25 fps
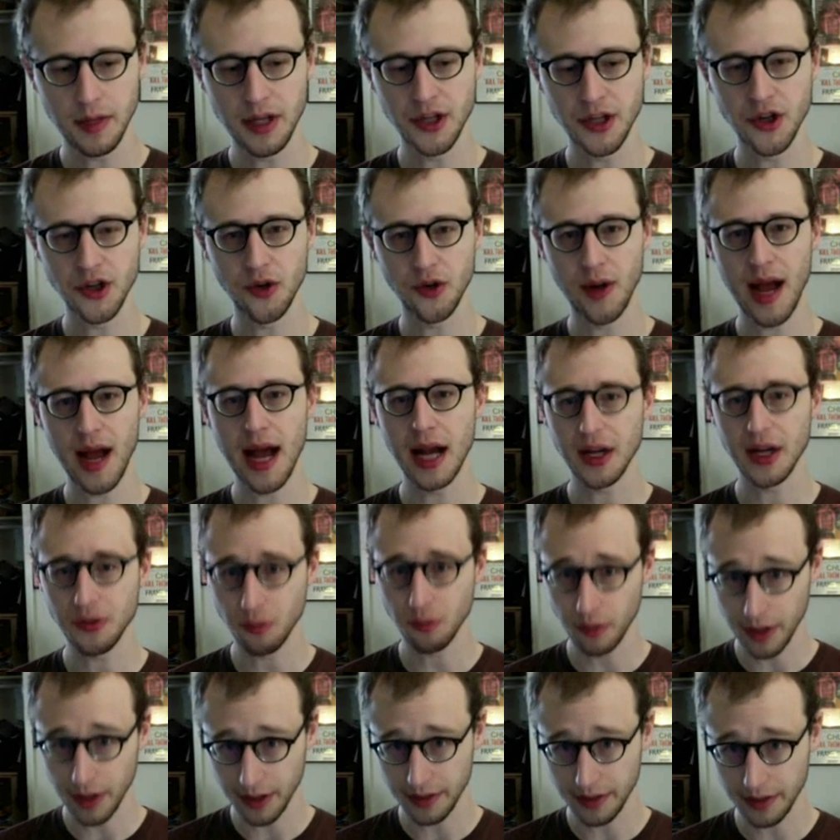interact
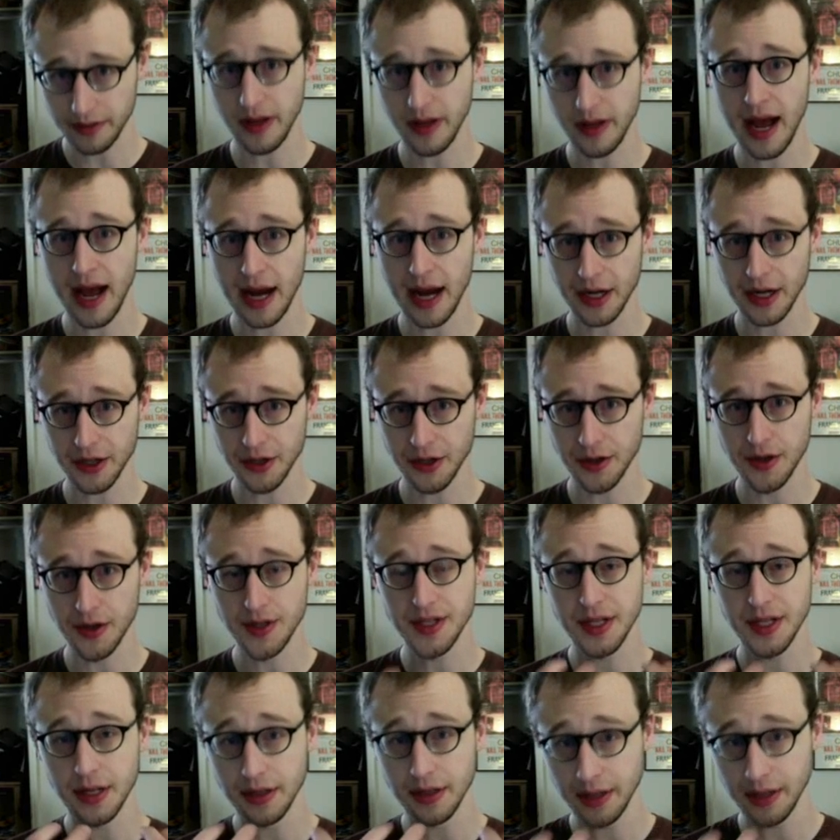with the
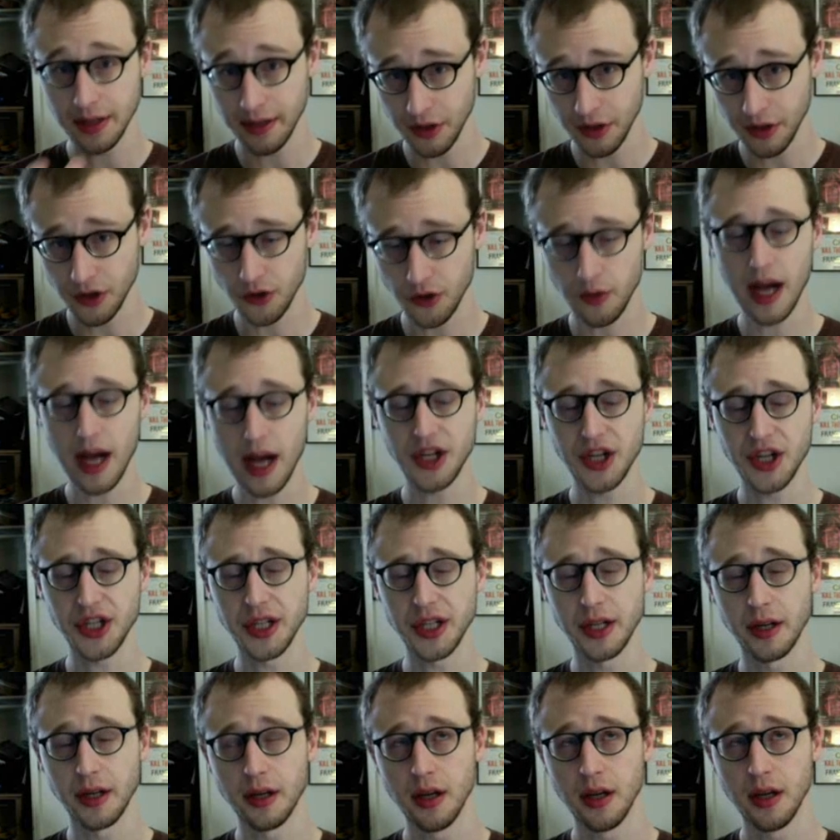actors and giving
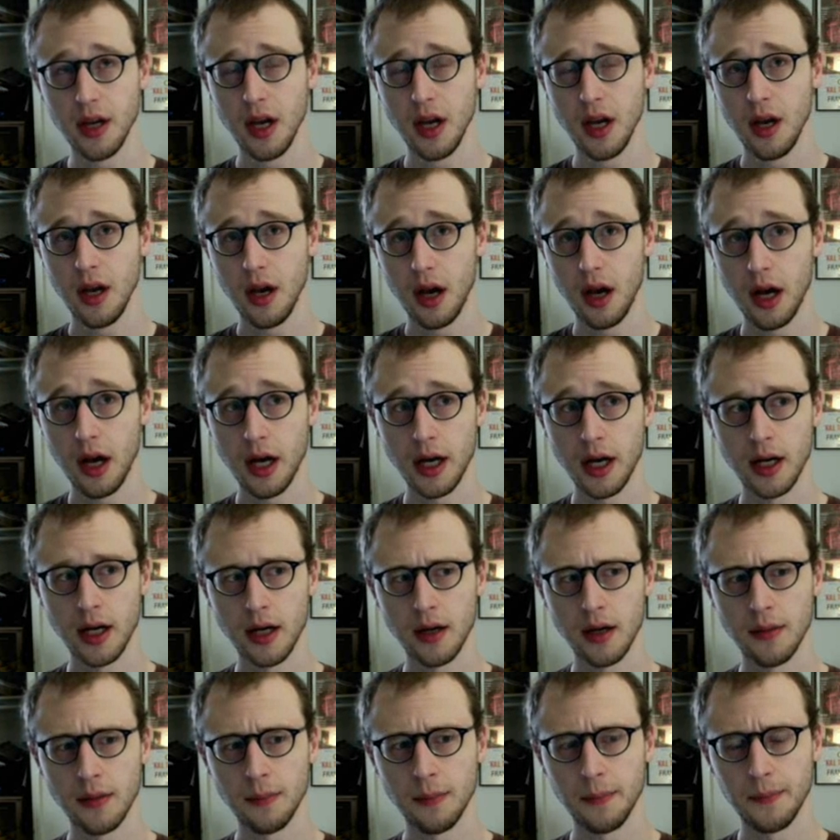direction,
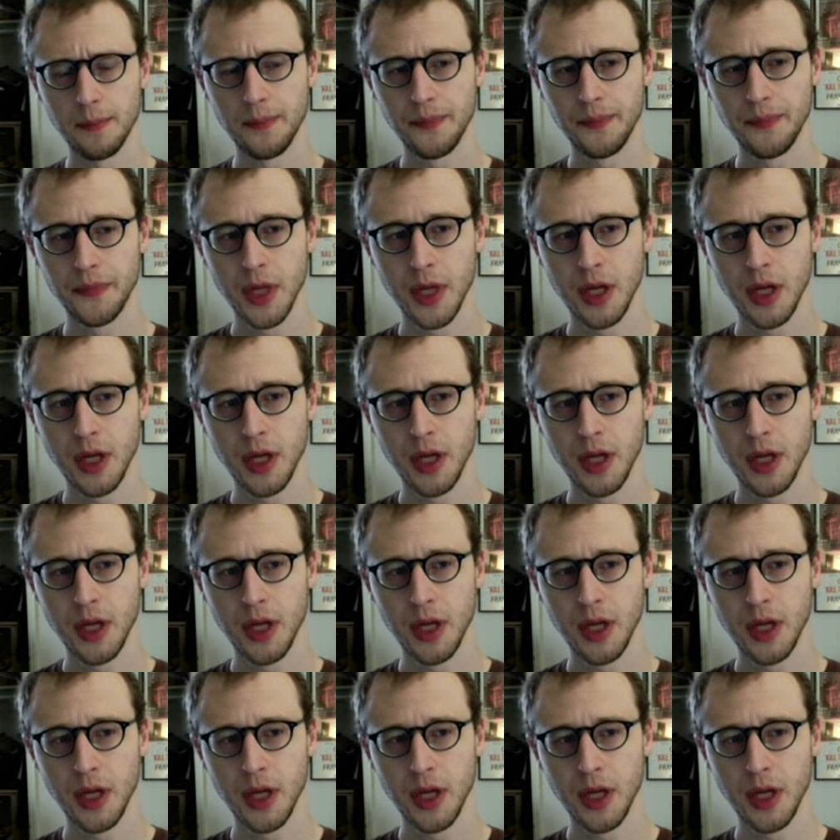um,